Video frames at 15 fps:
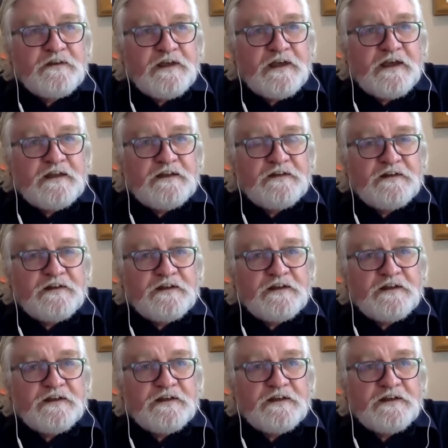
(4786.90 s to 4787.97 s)
And,
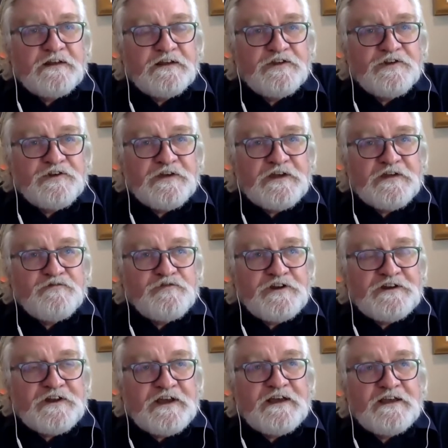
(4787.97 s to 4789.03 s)
uh, you know,
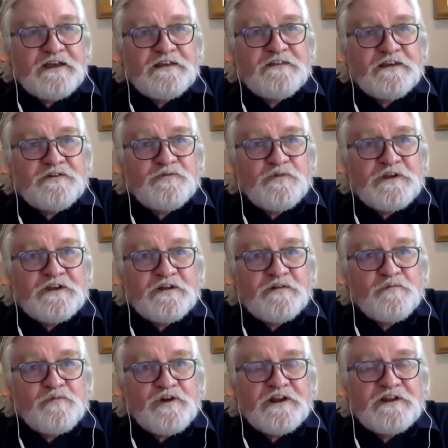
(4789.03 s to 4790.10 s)
every day that we
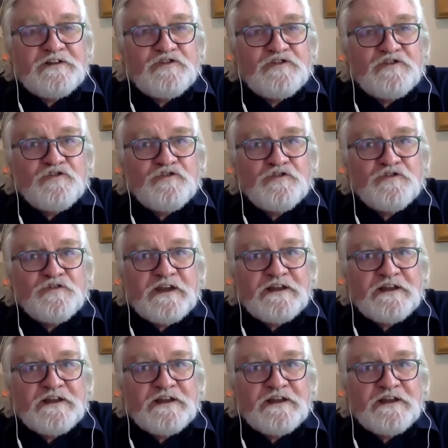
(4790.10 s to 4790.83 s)
can bring new